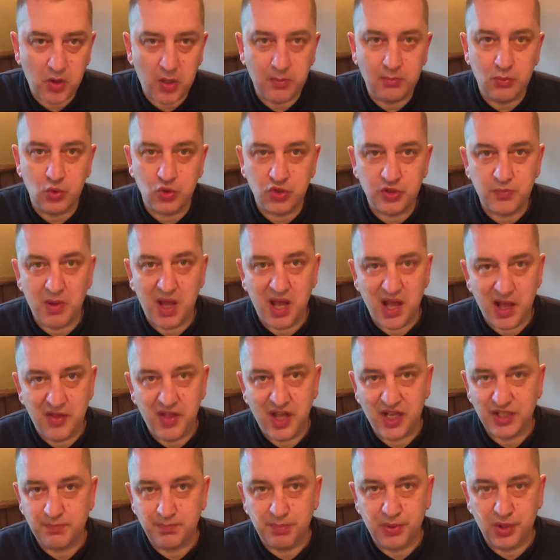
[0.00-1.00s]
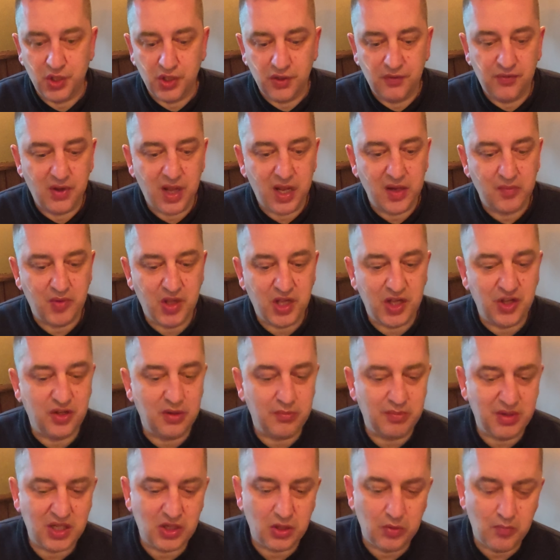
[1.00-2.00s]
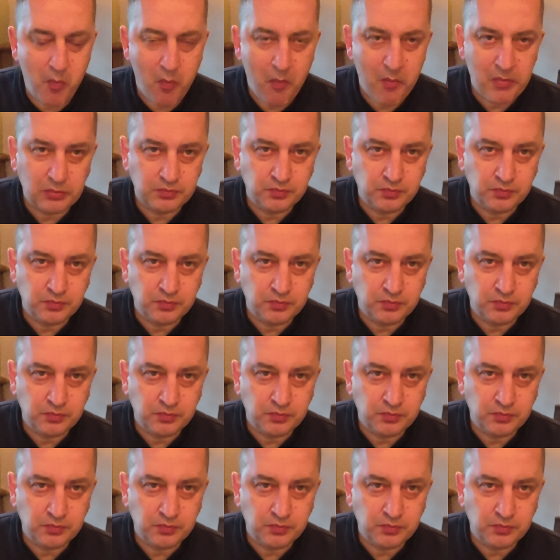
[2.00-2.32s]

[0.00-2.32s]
Much better, that's perfect near the middle.